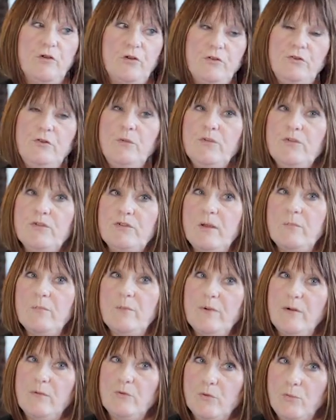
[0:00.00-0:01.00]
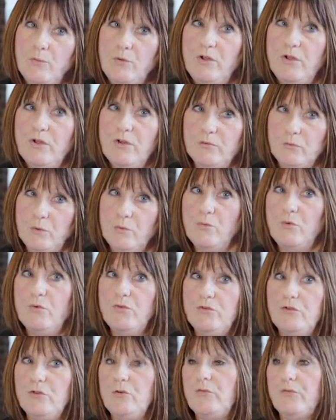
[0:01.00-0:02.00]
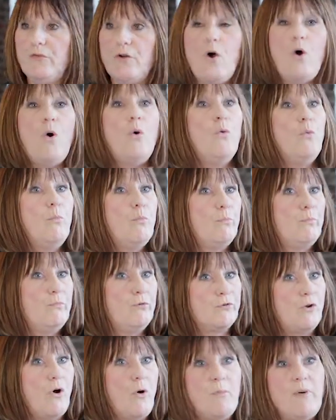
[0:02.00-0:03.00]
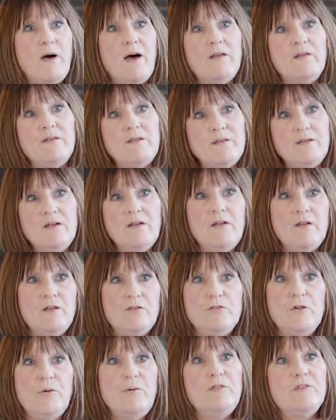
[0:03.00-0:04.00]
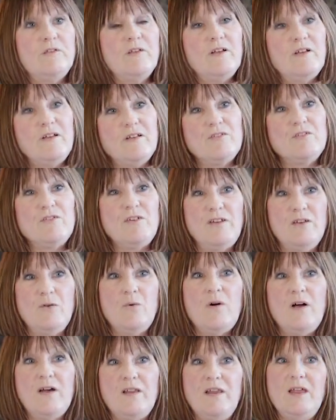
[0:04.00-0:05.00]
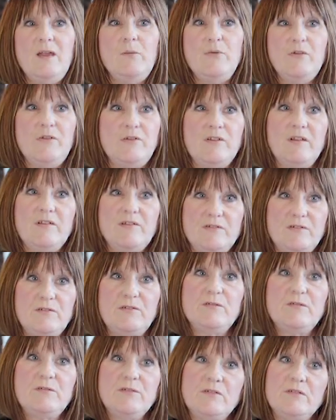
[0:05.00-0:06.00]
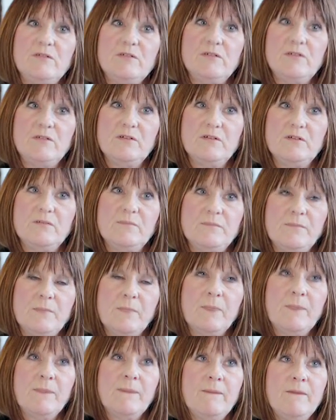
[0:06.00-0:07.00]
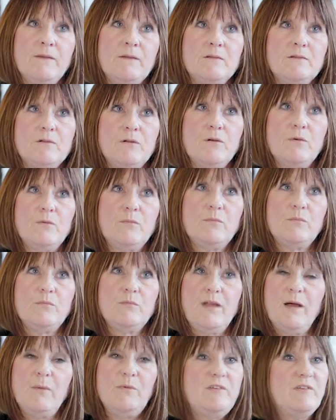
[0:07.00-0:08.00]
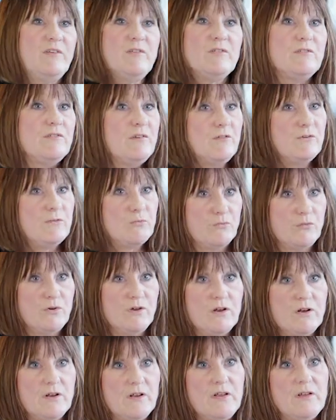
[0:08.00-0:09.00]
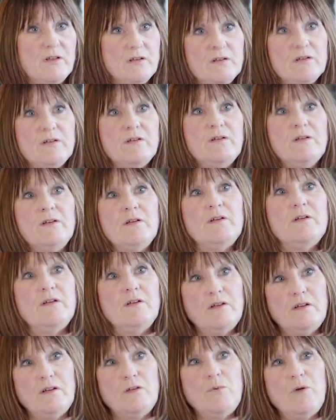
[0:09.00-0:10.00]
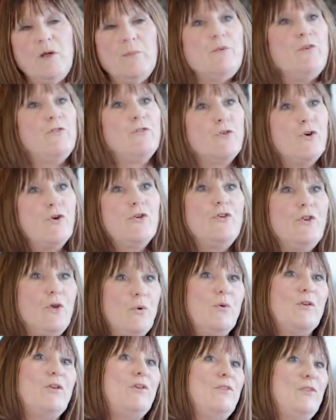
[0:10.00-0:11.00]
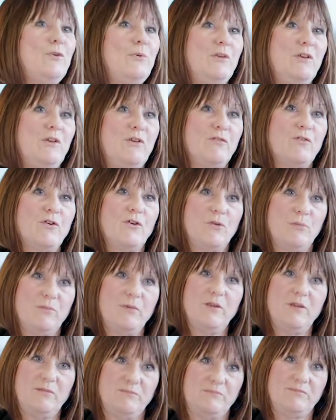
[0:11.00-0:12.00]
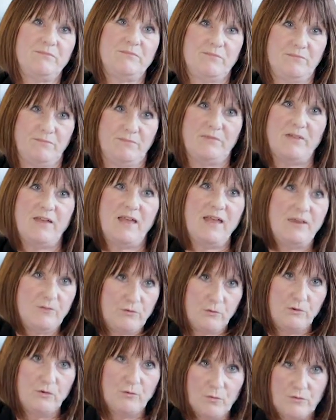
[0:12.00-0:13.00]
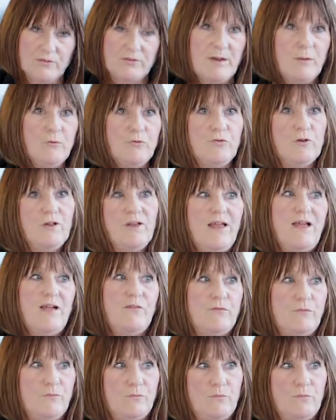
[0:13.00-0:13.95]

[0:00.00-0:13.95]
got to do the same amount of work as we would do for a whole stock pattern. So it's actually quite labour intensive. So now it isn't. It's really quick, but you've got to know what you're doing. You've got to be there doing it all the time. Because like